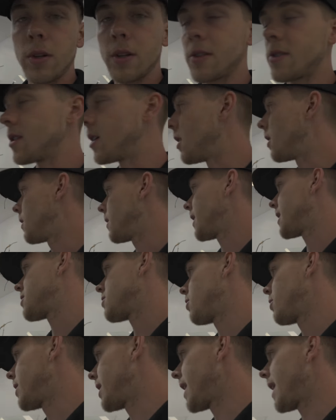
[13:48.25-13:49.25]
So that's
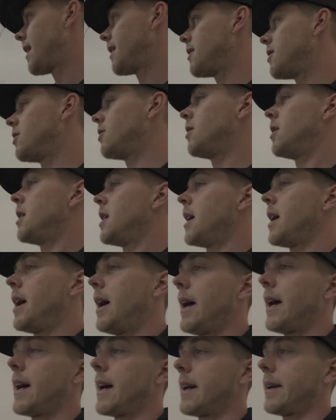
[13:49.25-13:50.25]
what we got to do.
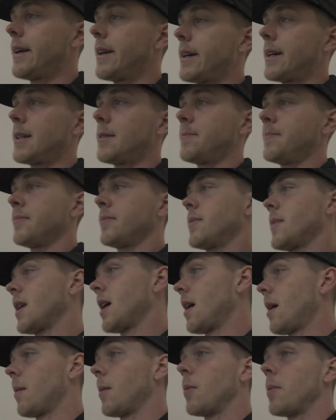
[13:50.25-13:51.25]
And uh,
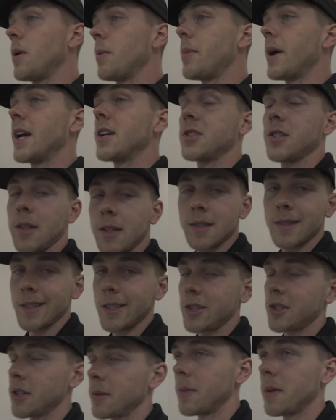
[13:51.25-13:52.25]
I'm gonna be patient. The Z
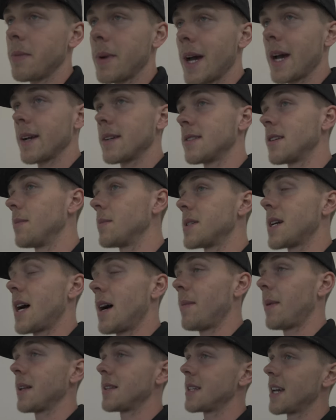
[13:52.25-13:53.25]
should be back
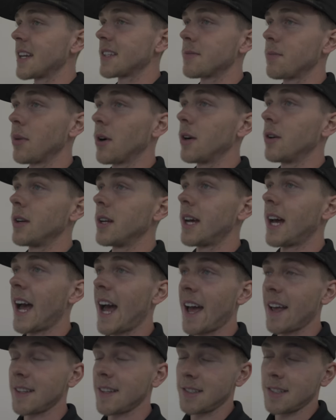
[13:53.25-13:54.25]
sometime. I text bro to
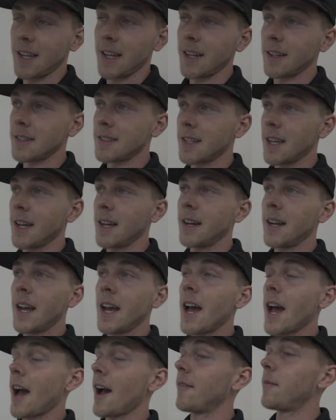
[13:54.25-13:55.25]
and said
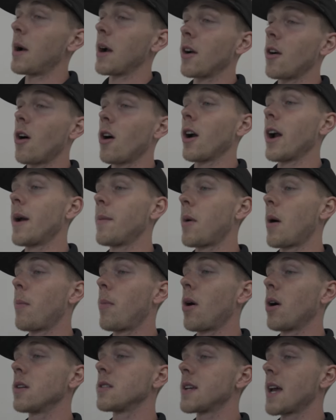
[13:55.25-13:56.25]
I have my car and my
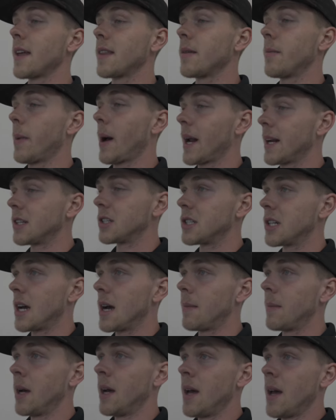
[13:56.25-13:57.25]
parts at the body
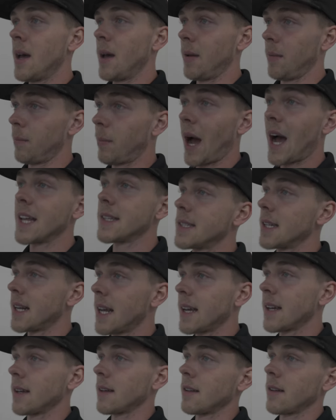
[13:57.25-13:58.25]
shop by
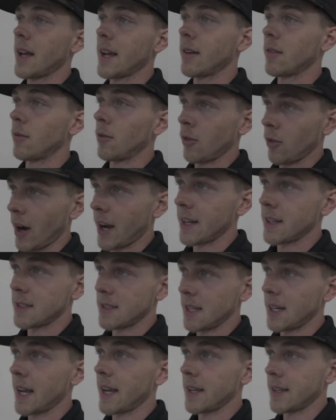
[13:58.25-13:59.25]
today, like right
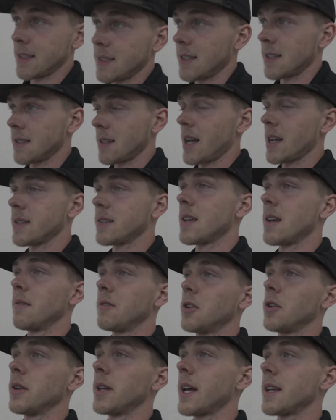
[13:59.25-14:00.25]
today is his last day of
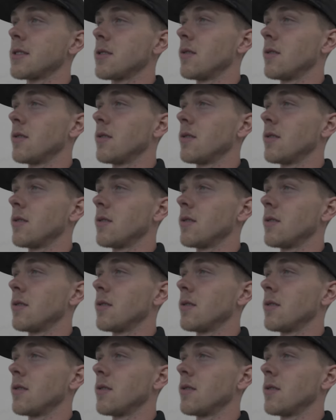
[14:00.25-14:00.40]
doing that.